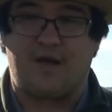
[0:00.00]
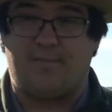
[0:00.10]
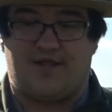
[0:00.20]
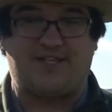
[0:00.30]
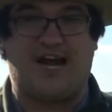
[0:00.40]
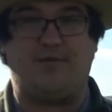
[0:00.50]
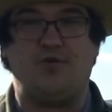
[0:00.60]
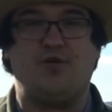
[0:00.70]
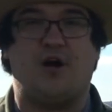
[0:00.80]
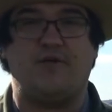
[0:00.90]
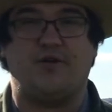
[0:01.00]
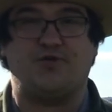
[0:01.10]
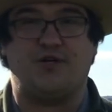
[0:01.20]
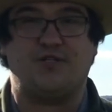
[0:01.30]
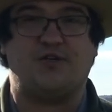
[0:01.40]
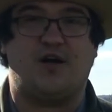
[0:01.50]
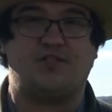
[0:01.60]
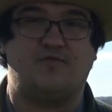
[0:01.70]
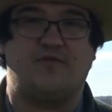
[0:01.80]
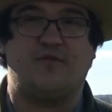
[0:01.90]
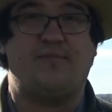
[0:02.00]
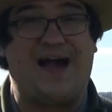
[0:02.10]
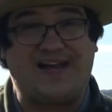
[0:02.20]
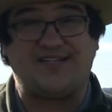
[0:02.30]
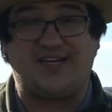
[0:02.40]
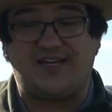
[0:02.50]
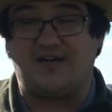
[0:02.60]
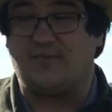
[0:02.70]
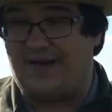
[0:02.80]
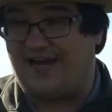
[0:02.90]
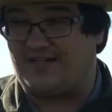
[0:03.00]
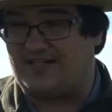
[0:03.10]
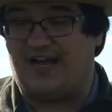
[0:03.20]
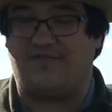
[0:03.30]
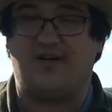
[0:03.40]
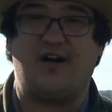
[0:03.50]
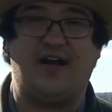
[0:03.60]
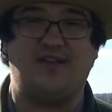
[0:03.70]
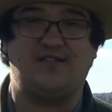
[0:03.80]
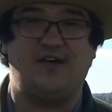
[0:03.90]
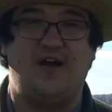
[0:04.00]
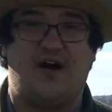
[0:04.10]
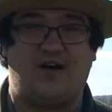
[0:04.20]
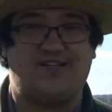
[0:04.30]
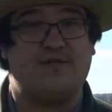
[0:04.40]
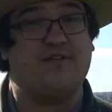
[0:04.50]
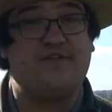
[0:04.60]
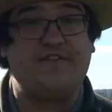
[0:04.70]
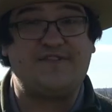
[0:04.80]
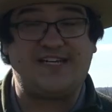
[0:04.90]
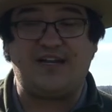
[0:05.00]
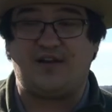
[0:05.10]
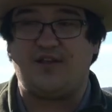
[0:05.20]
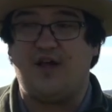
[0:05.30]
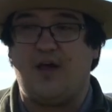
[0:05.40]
By the time the Union Army retreats across the river back to here, back to Stafford Heights on December 15th,